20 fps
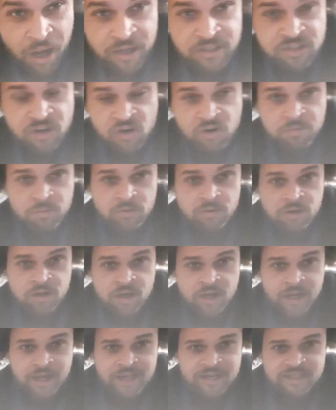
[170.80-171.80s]
it's horrible.
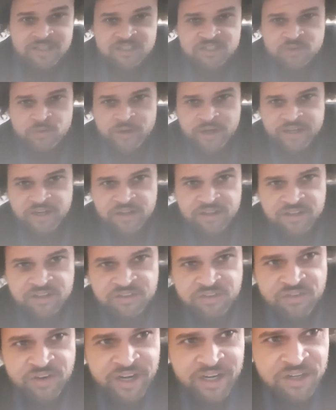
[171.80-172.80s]
And it's squirted on the
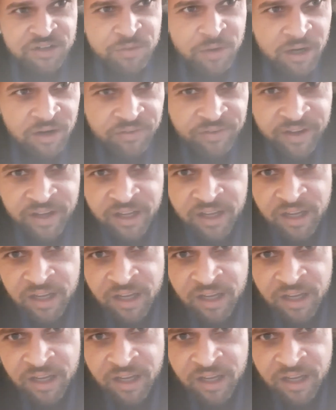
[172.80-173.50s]
screen as well, I think.